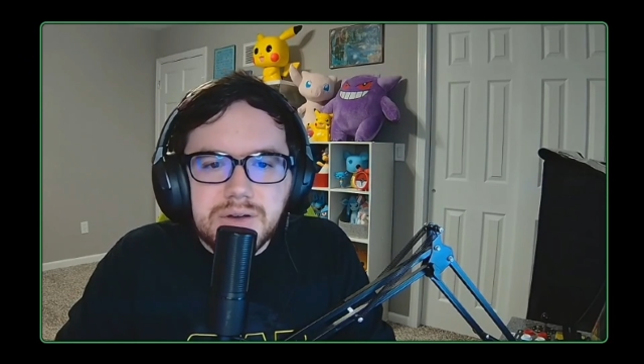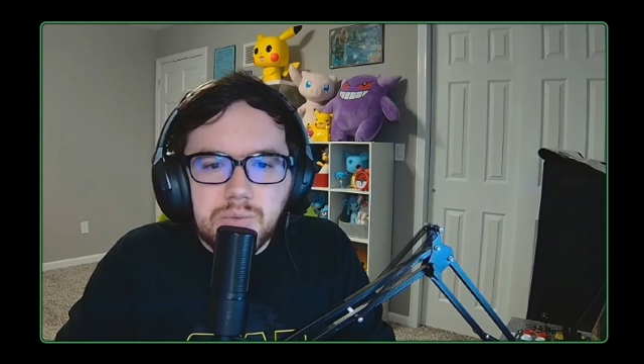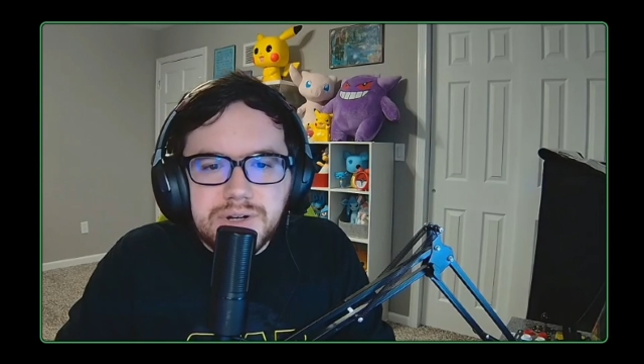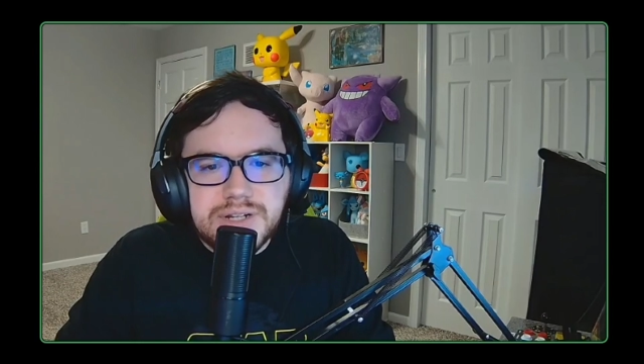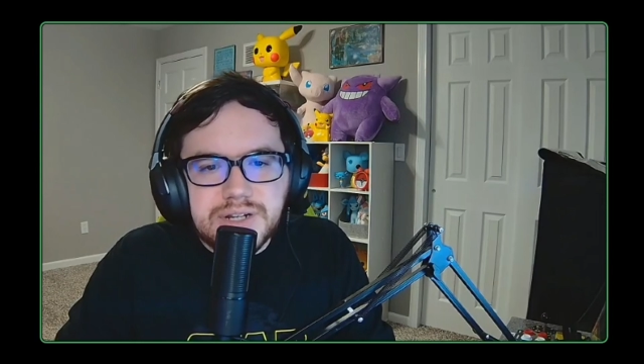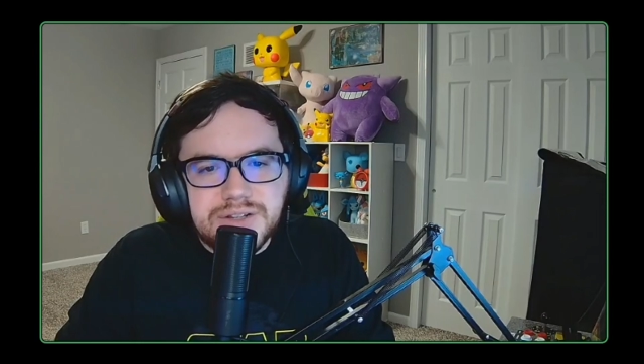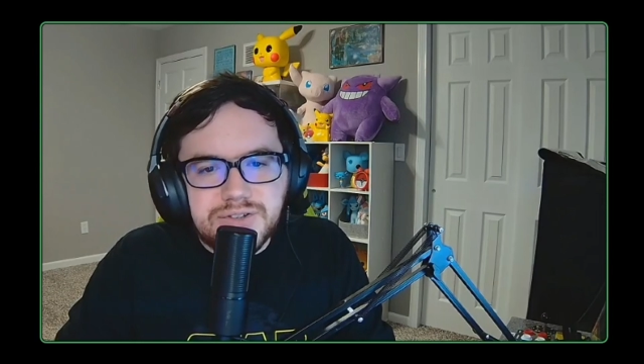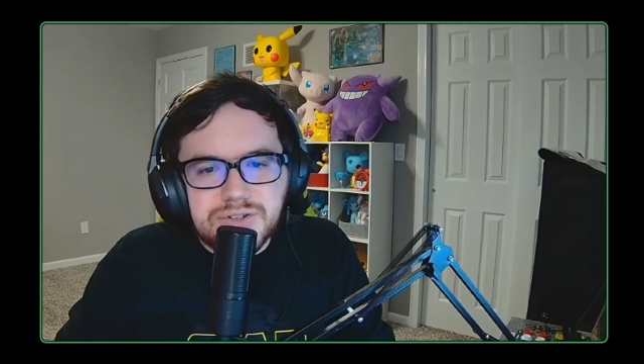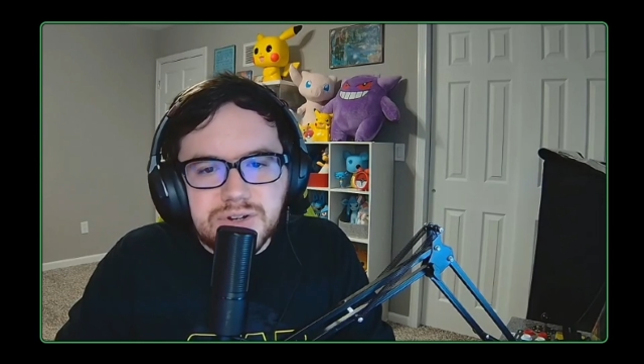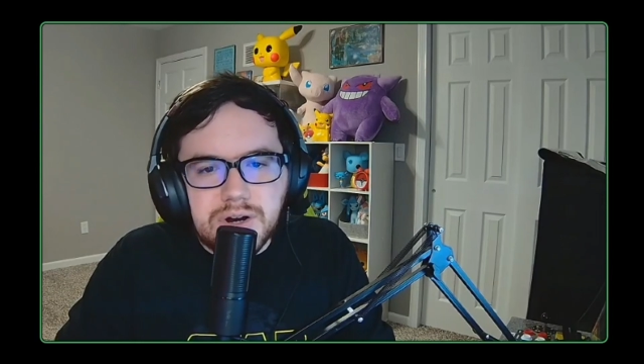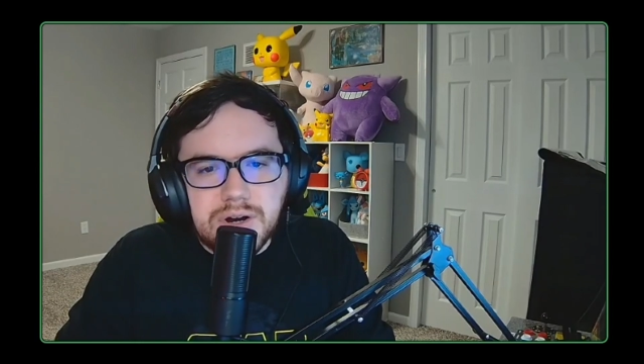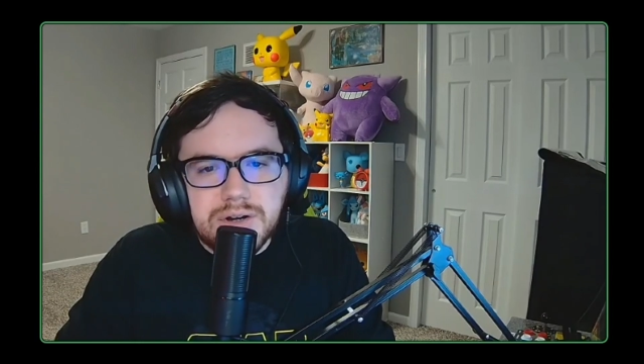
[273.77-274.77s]
When did it
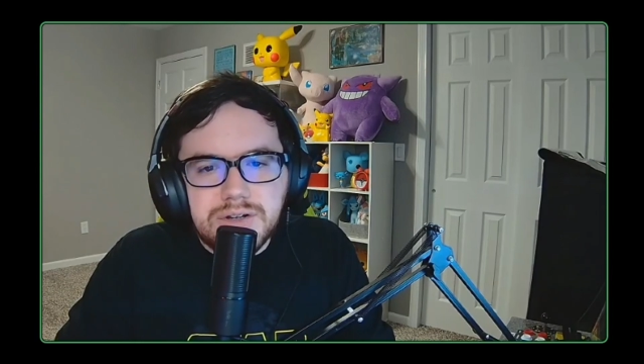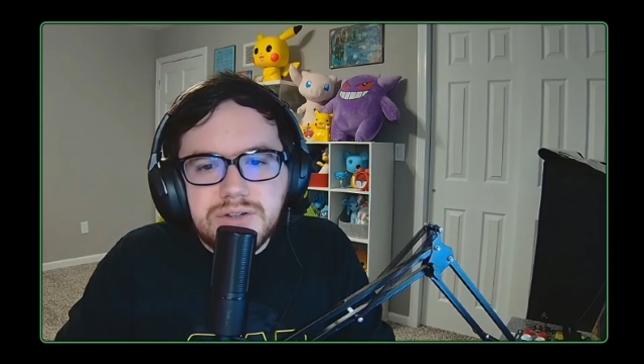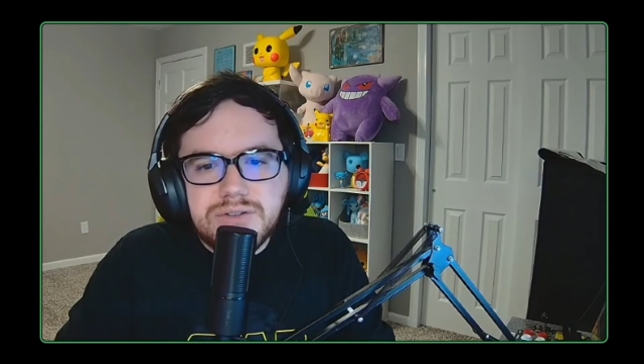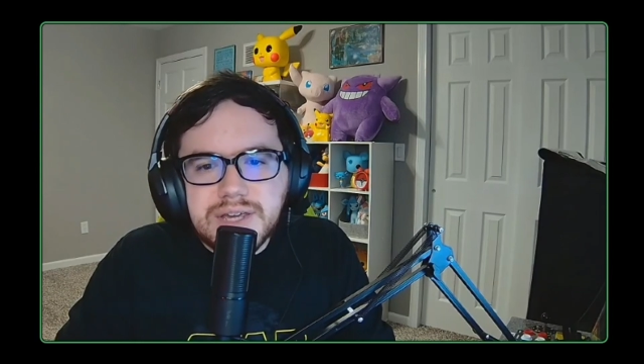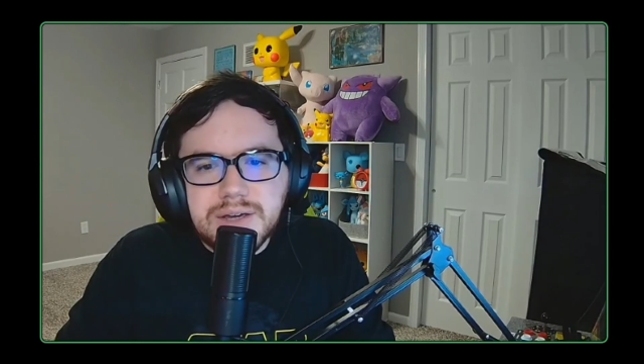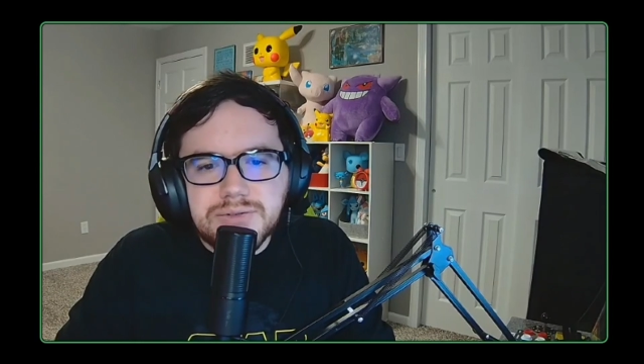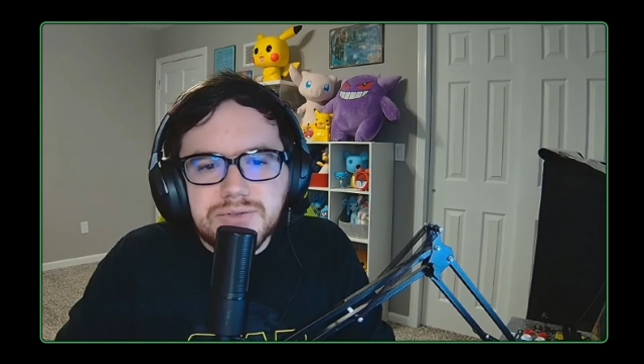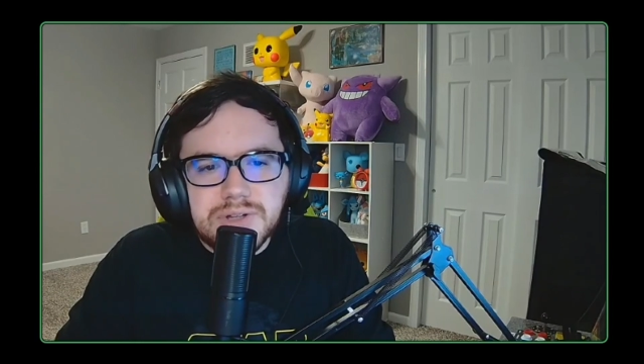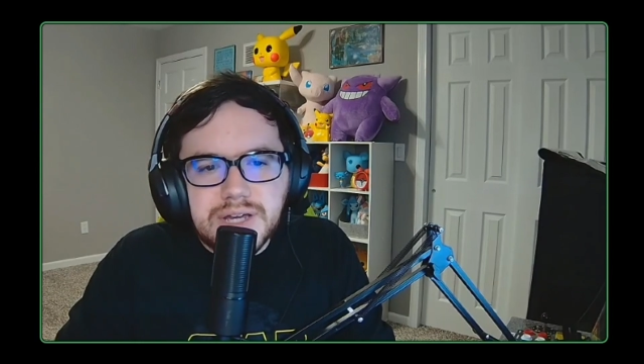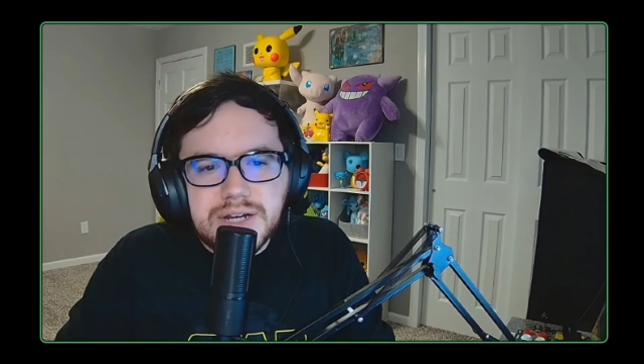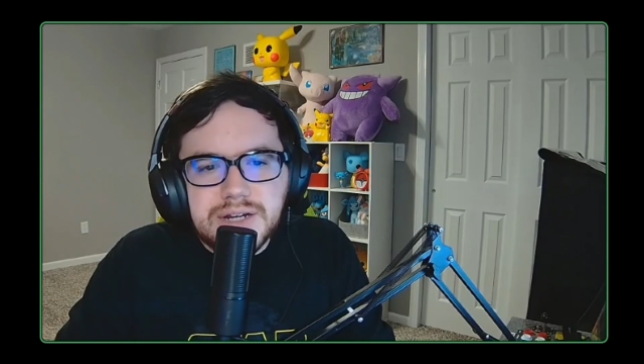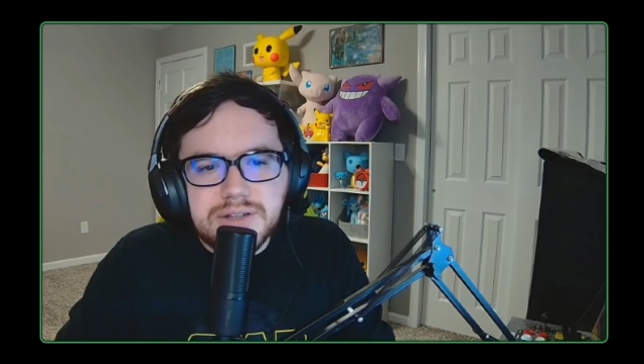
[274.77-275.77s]
start? Do you think it was
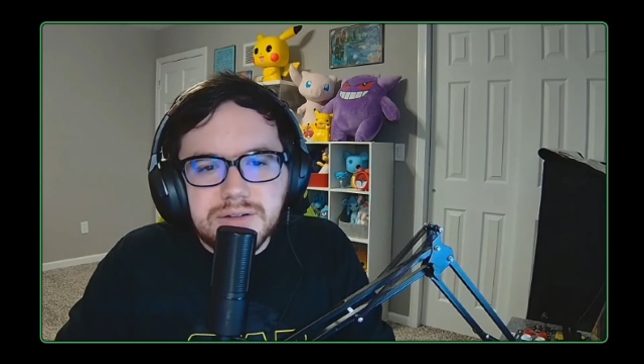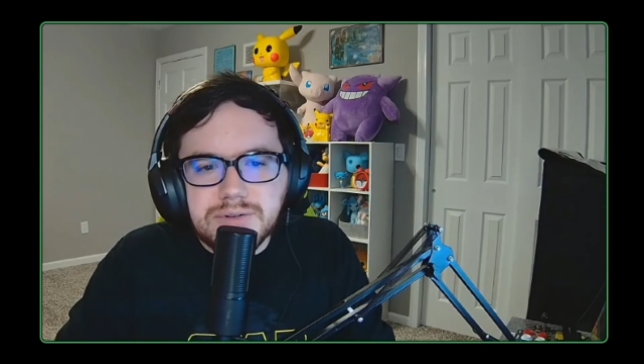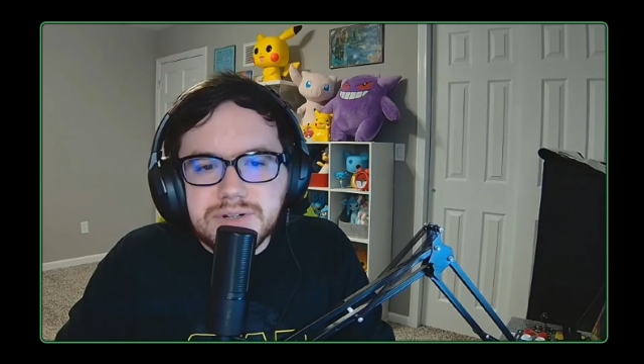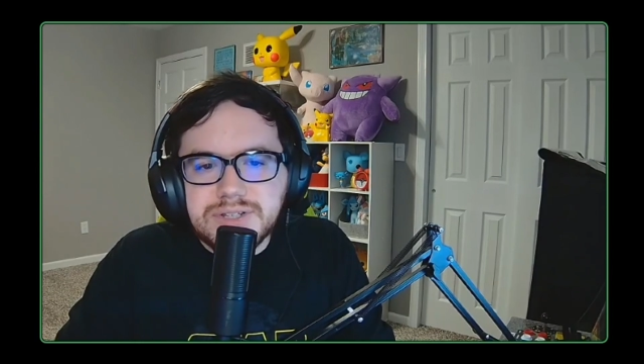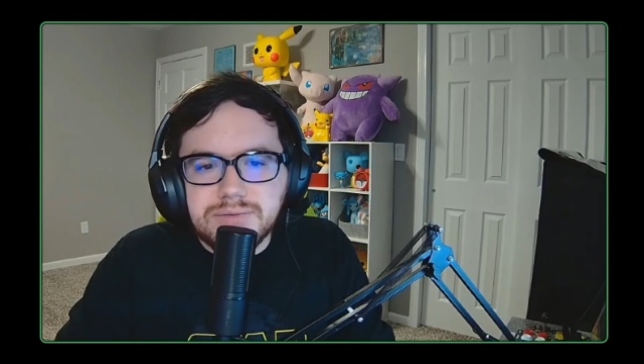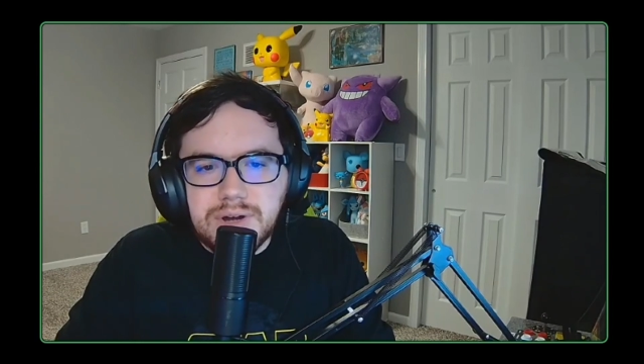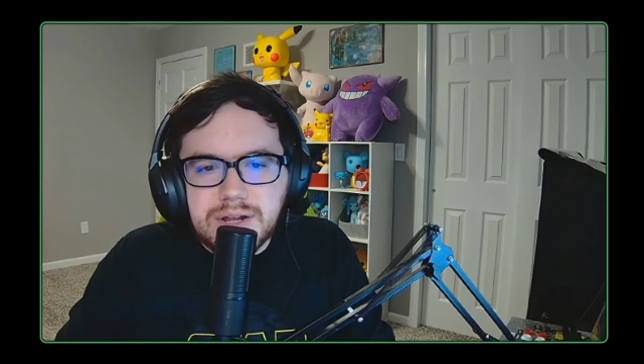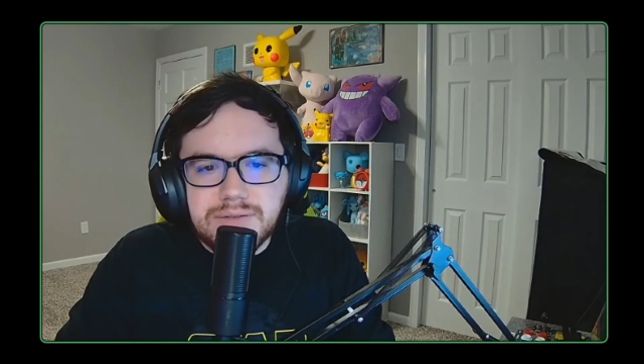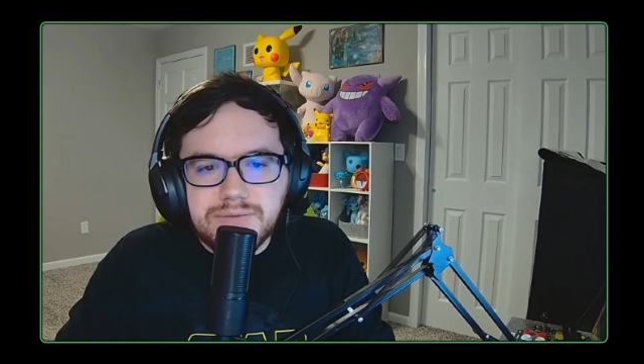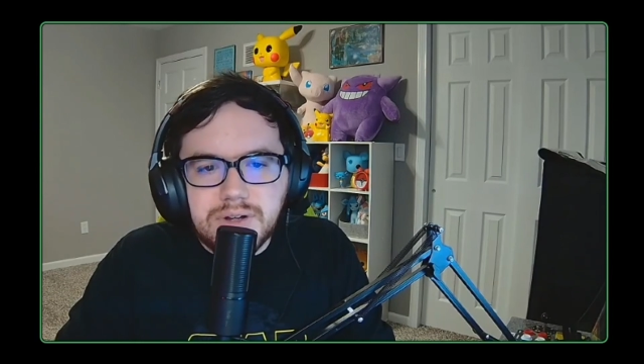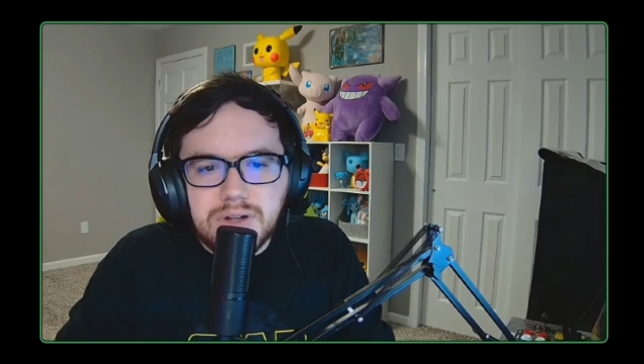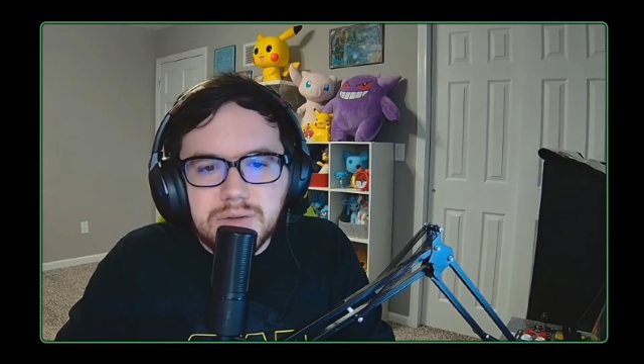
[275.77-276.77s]
related to the recent
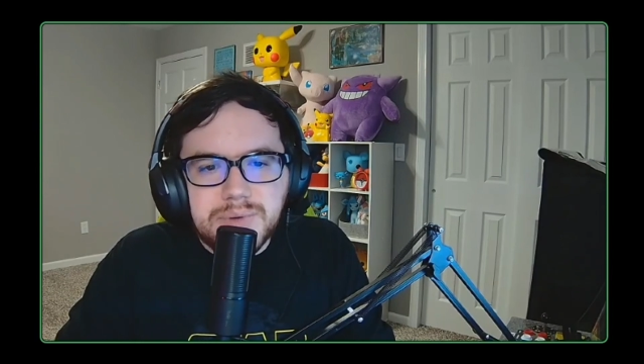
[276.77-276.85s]
rainfall?